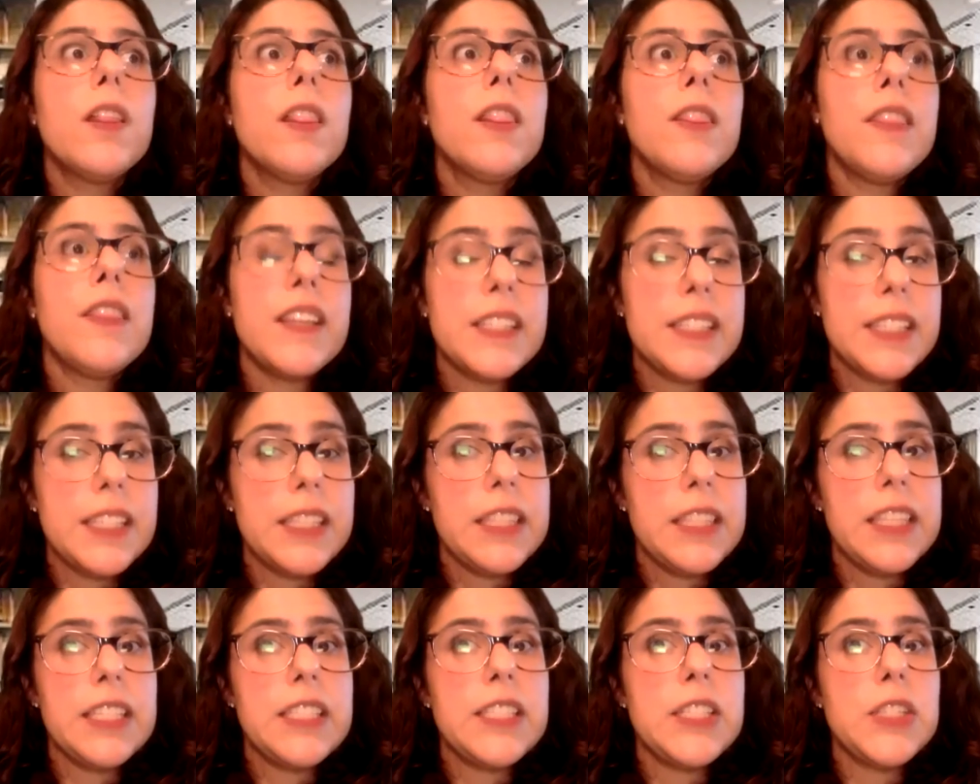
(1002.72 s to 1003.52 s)
this
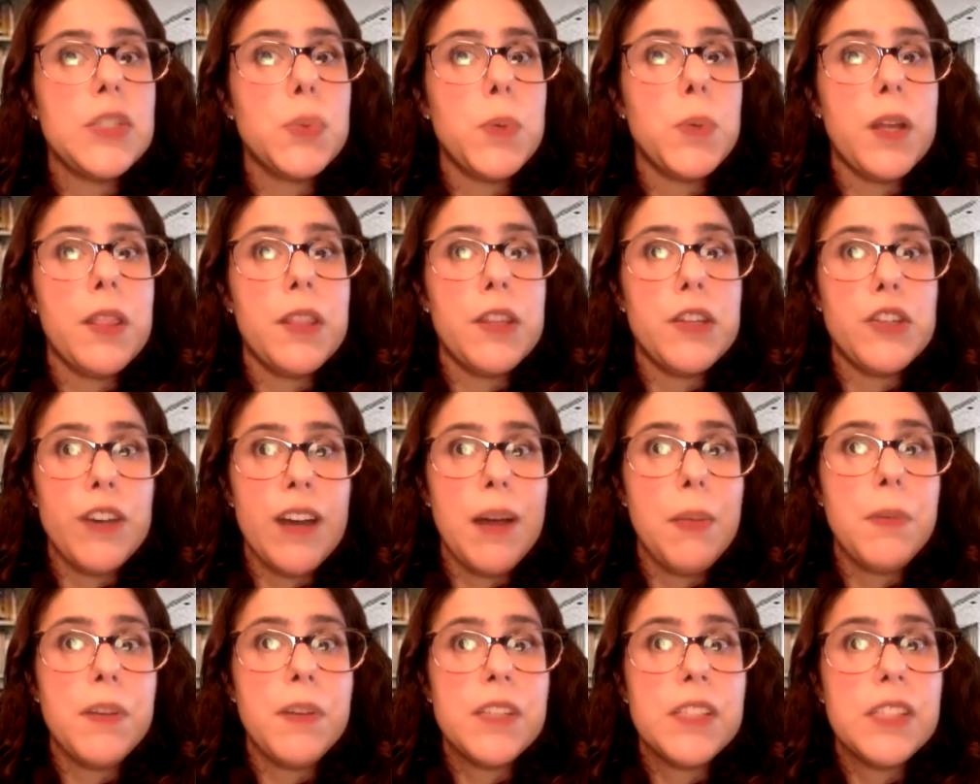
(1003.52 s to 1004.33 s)
is where the
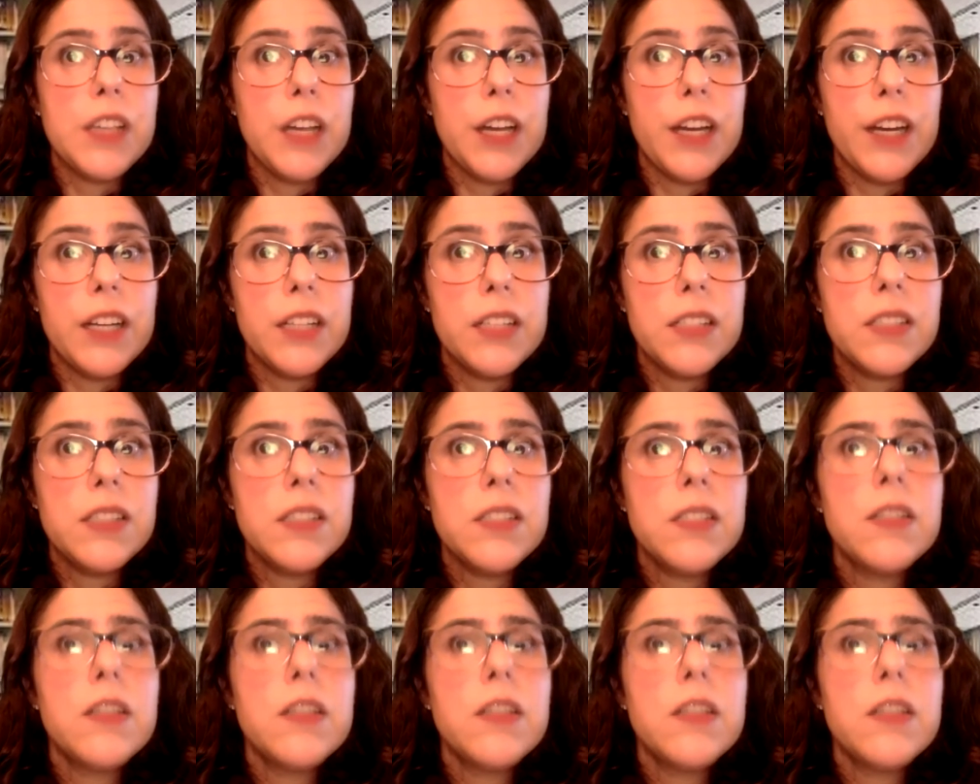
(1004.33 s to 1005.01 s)
drama starts.